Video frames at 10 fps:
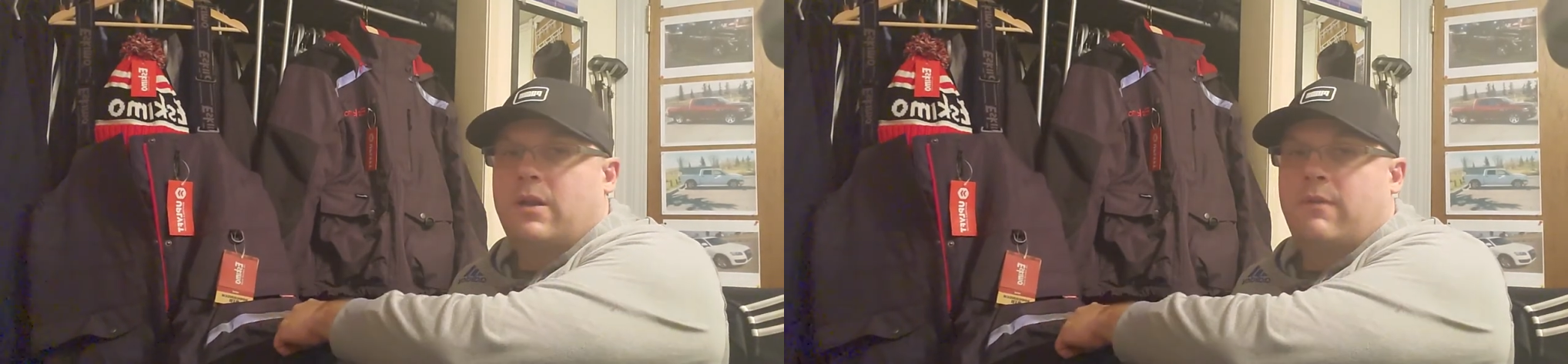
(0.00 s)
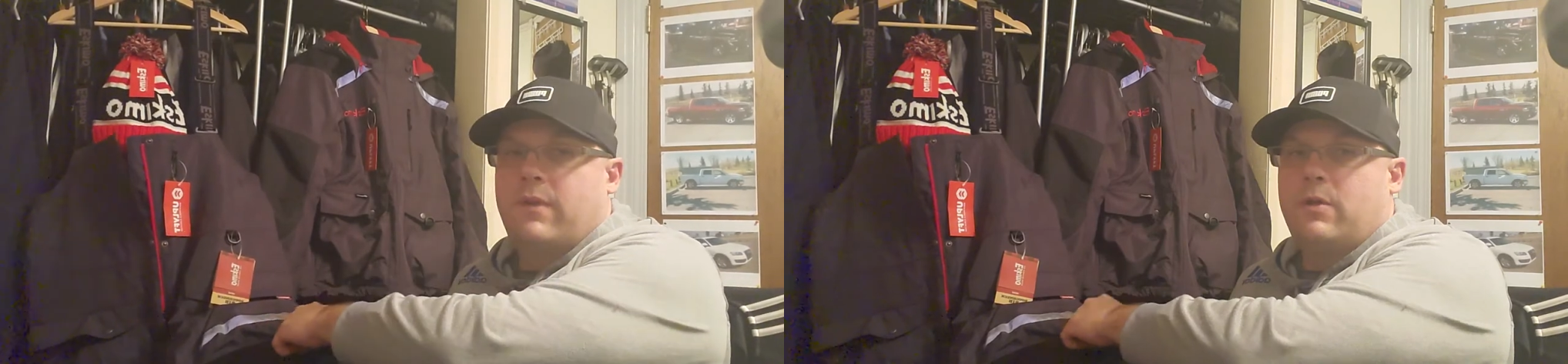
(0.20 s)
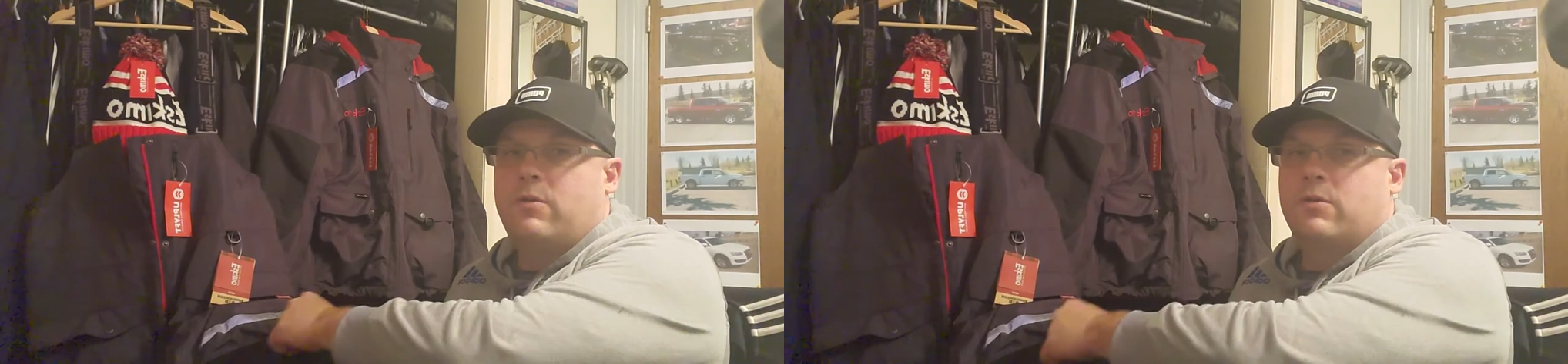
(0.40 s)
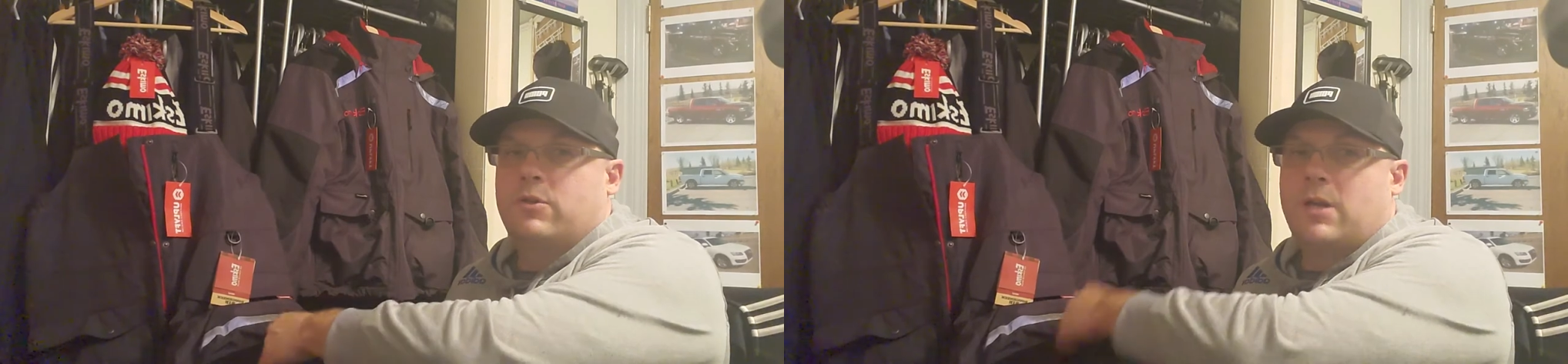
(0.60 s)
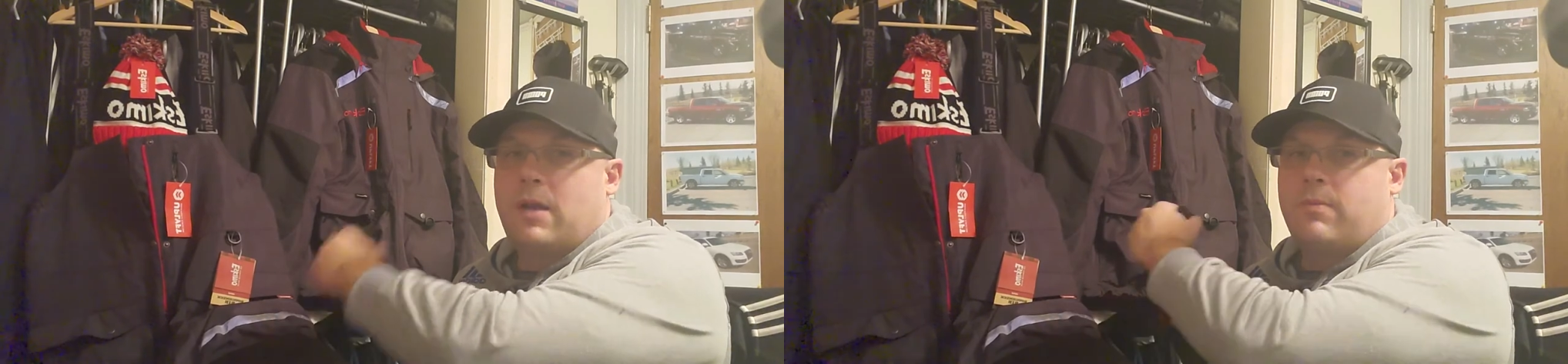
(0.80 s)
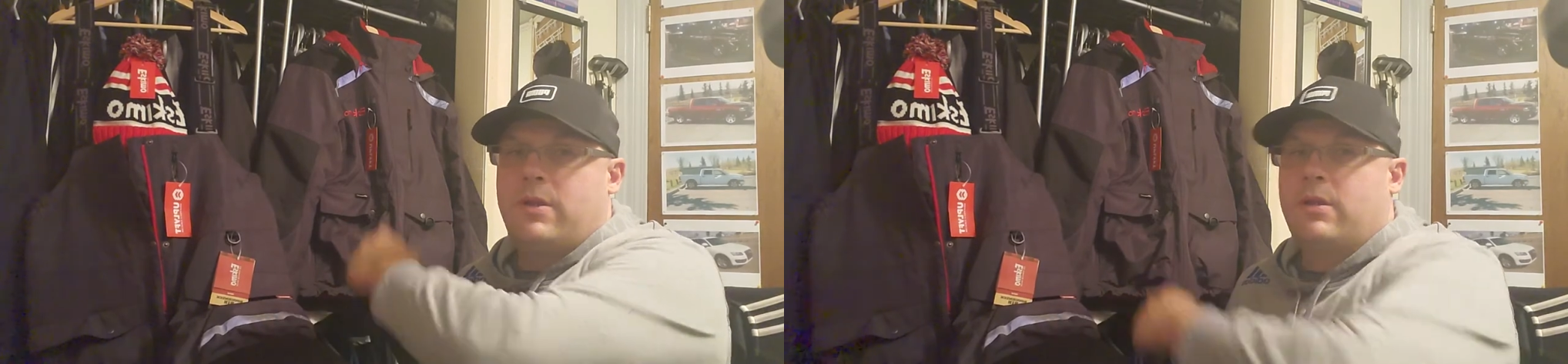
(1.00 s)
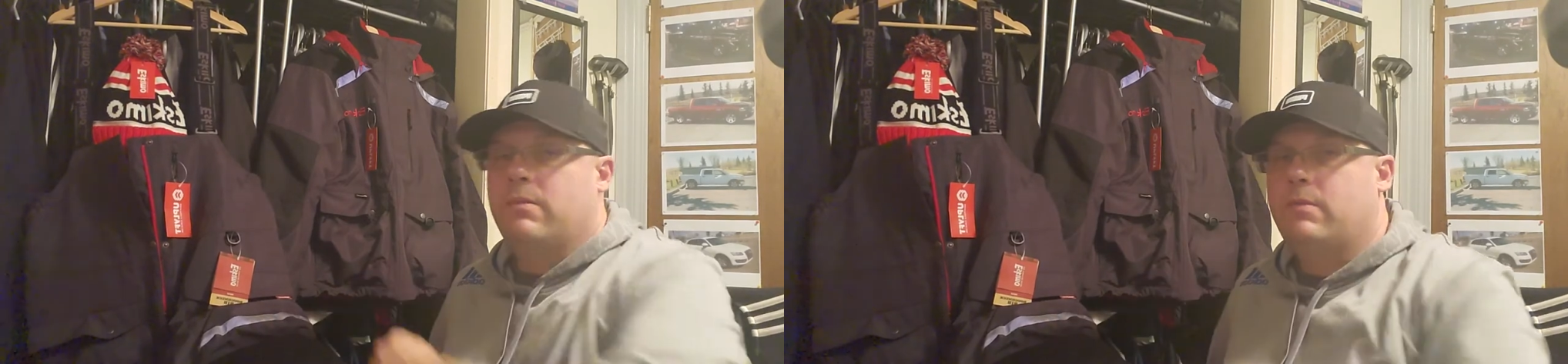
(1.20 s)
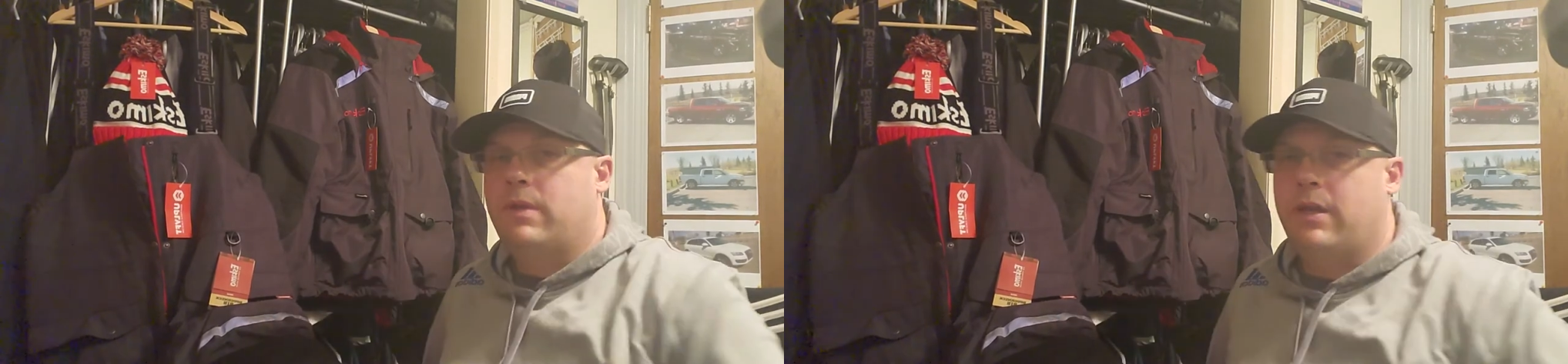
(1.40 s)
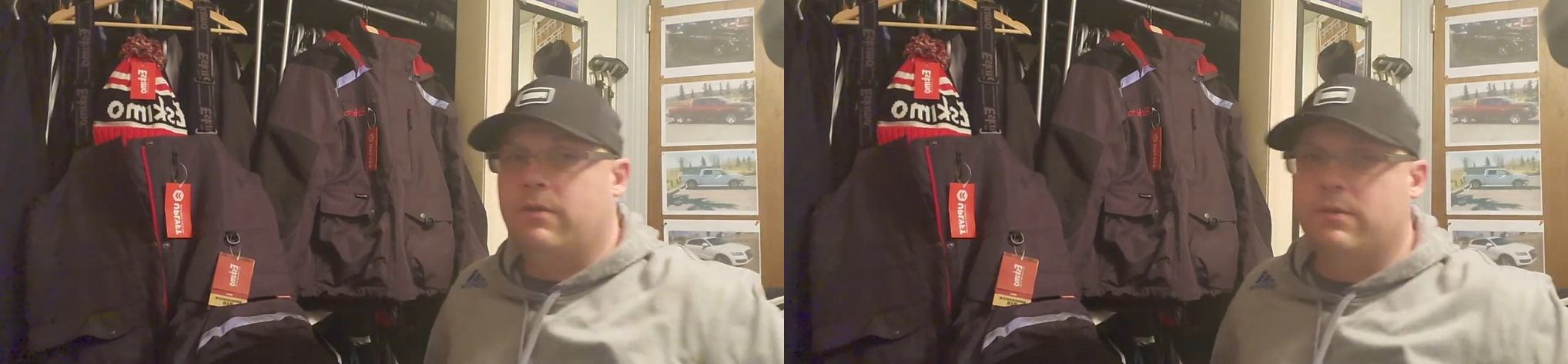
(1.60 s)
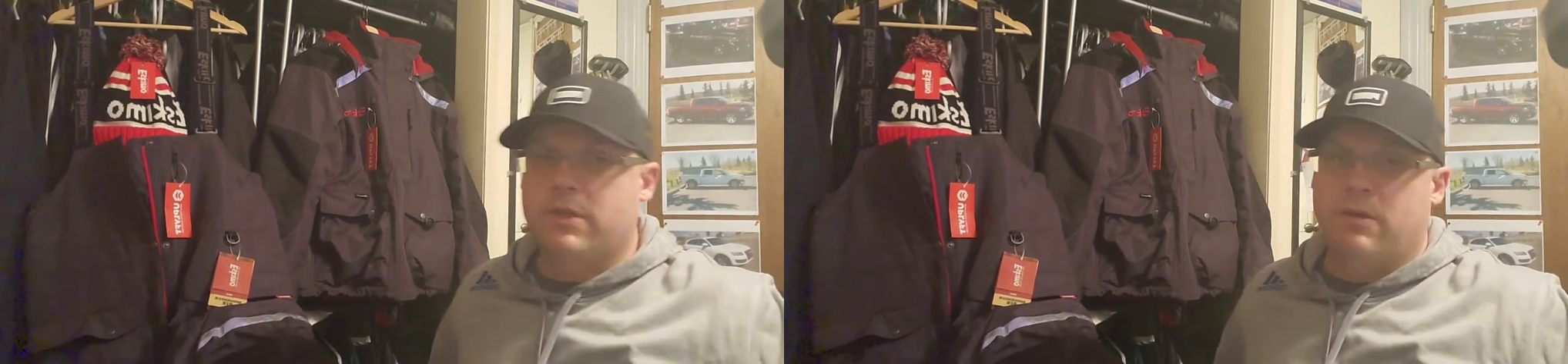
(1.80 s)
got a Velcro strap where you can
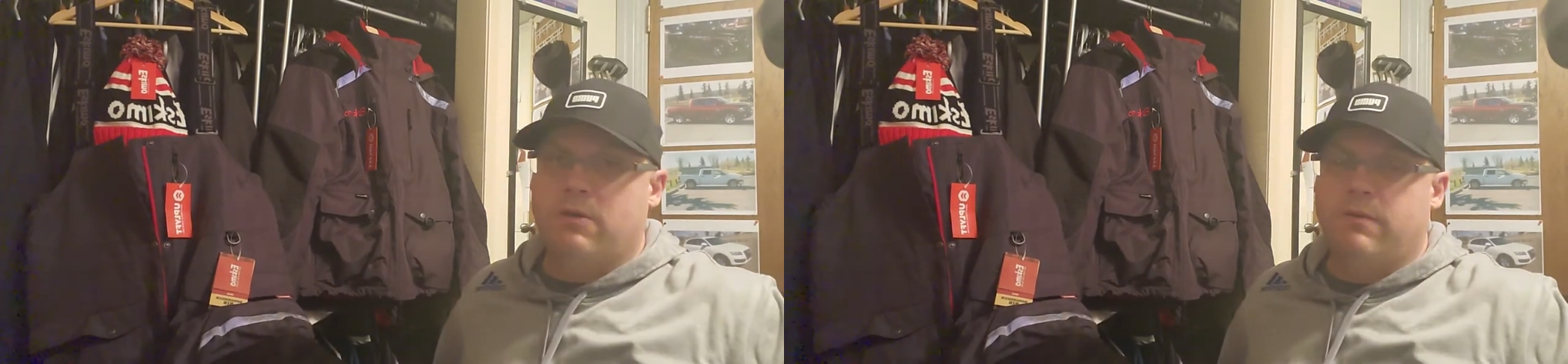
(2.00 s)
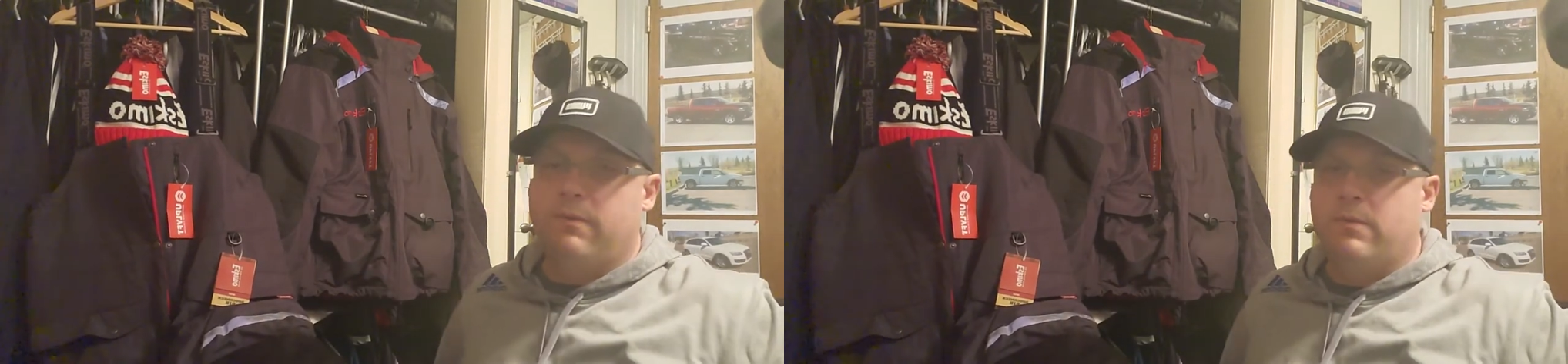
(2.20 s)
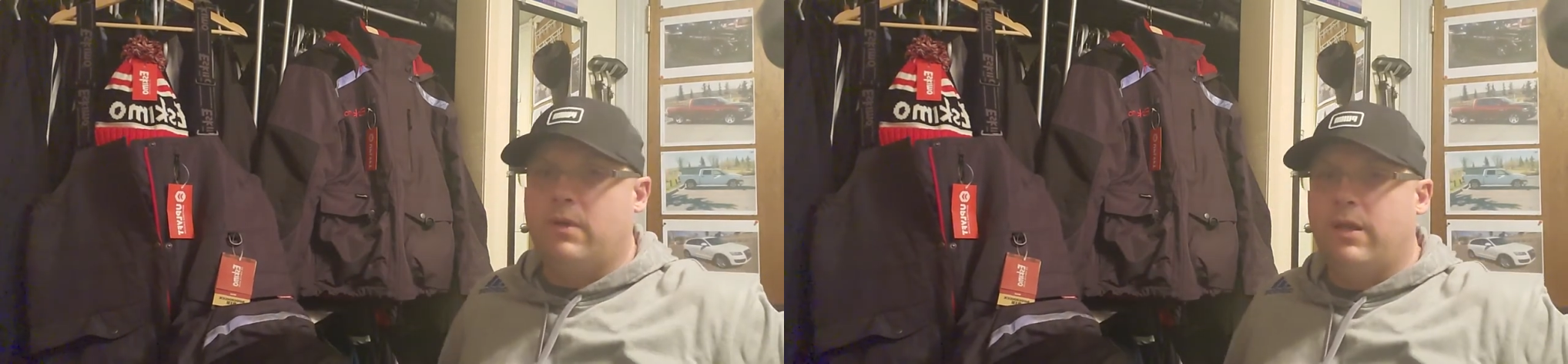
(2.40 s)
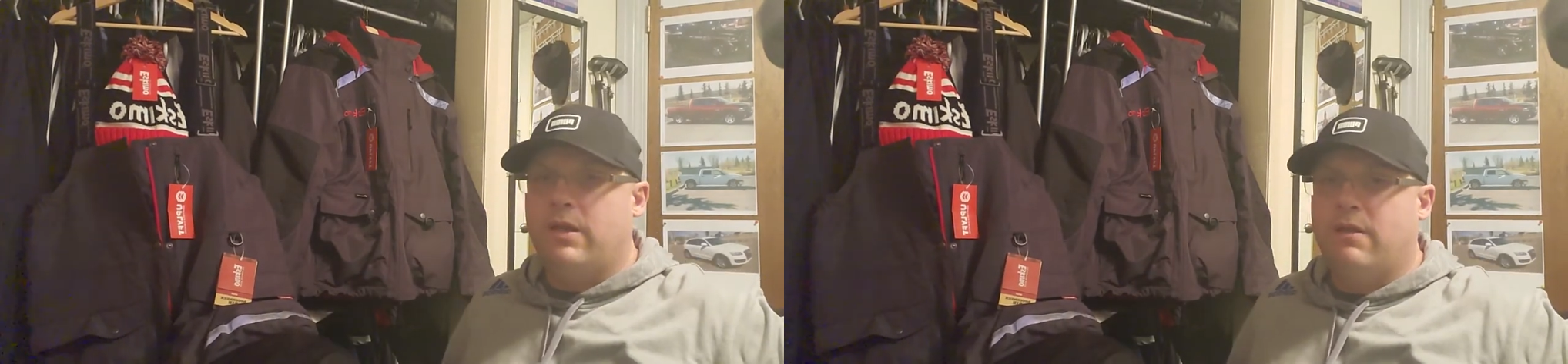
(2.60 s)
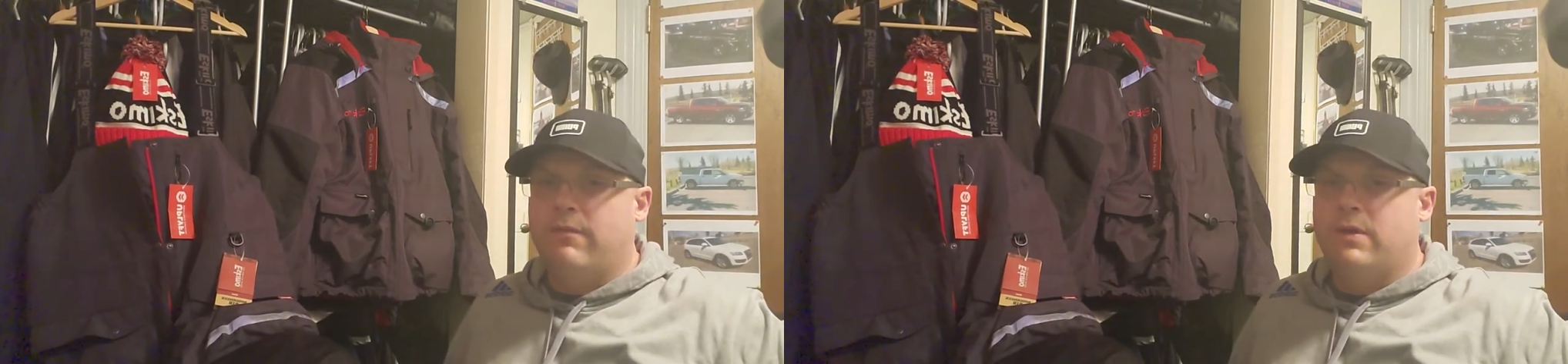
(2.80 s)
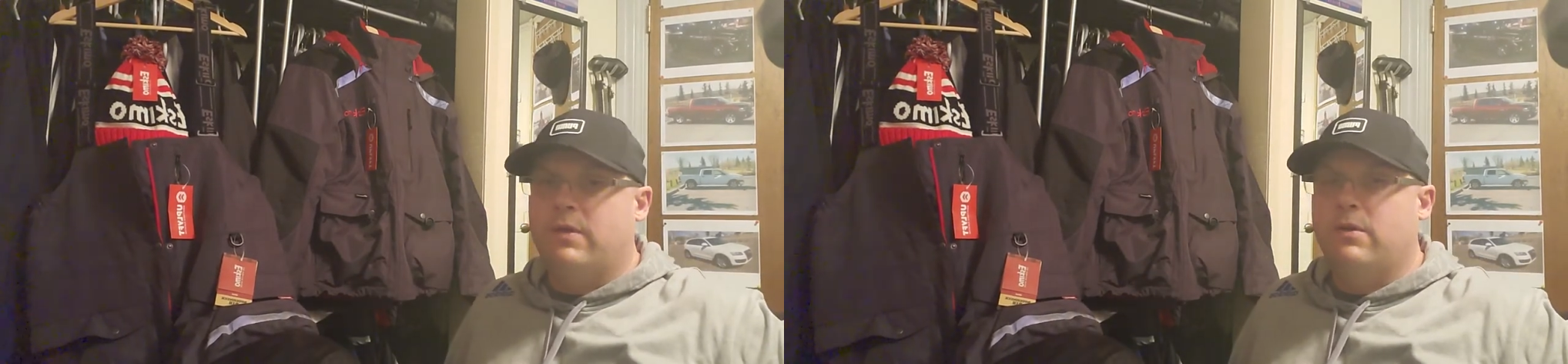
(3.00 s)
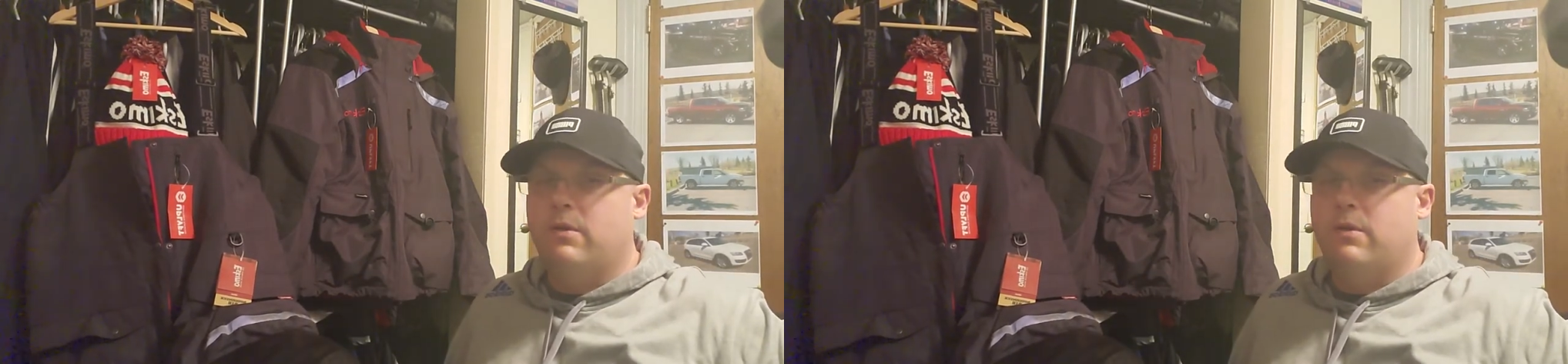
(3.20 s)
take those out if you like comfort and